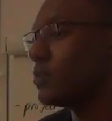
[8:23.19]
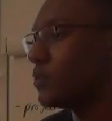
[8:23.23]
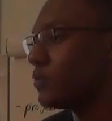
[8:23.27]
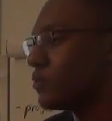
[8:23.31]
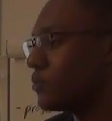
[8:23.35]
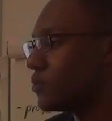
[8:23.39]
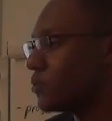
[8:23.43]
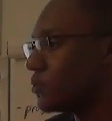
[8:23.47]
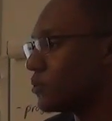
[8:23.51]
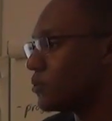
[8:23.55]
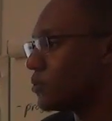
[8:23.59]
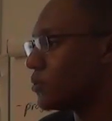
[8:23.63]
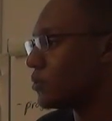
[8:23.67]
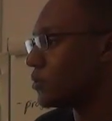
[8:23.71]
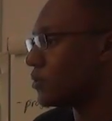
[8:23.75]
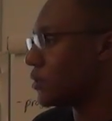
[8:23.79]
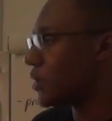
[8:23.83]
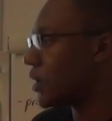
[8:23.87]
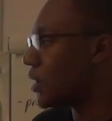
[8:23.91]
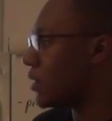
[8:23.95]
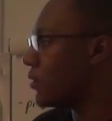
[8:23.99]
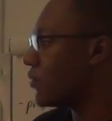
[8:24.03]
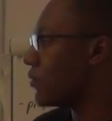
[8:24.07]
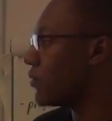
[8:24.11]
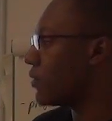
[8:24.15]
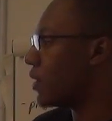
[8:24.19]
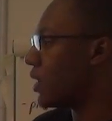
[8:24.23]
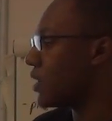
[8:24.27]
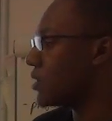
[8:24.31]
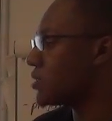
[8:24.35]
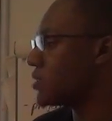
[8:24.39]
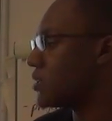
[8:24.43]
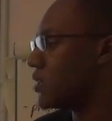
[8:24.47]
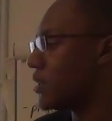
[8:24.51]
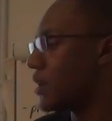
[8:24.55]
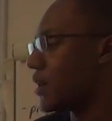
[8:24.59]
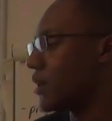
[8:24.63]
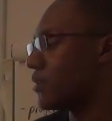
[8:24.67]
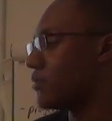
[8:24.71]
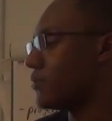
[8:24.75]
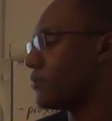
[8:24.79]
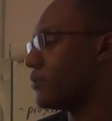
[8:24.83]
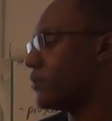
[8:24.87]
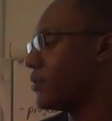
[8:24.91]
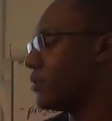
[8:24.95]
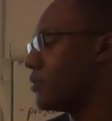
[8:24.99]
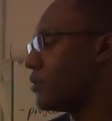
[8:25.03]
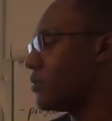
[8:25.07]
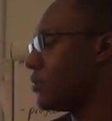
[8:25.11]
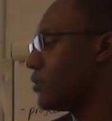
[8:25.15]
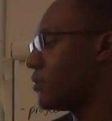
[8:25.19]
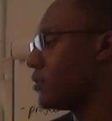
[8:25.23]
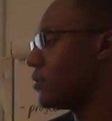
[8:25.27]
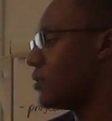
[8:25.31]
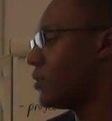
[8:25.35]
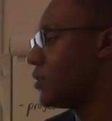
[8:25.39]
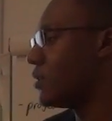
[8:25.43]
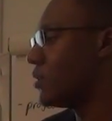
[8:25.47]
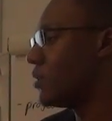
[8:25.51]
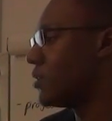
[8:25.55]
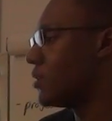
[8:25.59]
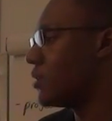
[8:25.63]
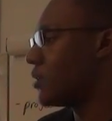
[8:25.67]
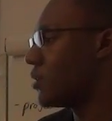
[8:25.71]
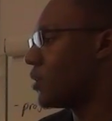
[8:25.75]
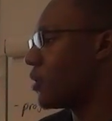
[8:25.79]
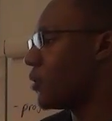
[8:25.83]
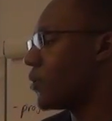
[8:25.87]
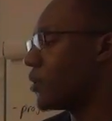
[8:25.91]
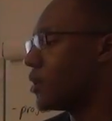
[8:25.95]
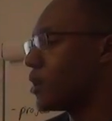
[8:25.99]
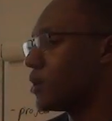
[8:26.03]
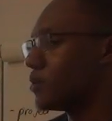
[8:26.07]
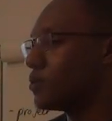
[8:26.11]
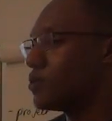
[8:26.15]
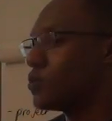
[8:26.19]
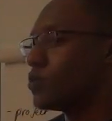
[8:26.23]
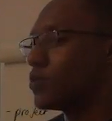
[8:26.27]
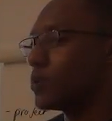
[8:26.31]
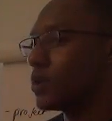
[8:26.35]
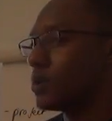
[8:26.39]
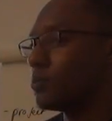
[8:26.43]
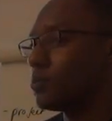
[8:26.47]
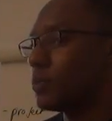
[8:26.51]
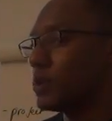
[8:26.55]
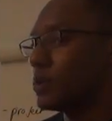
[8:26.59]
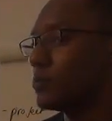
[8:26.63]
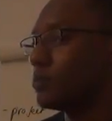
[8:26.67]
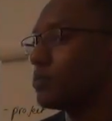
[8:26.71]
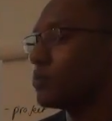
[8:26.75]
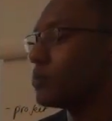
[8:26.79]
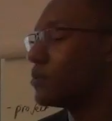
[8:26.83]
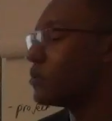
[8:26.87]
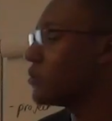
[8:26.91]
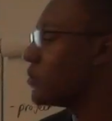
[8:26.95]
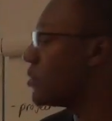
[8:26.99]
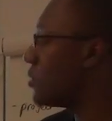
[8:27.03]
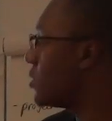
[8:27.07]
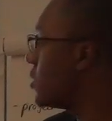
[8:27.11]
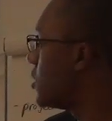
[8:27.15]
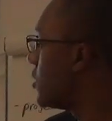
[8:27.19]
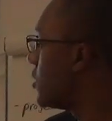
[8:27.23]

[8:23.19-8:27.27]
Even if you're not out actually actively just going out talking to people,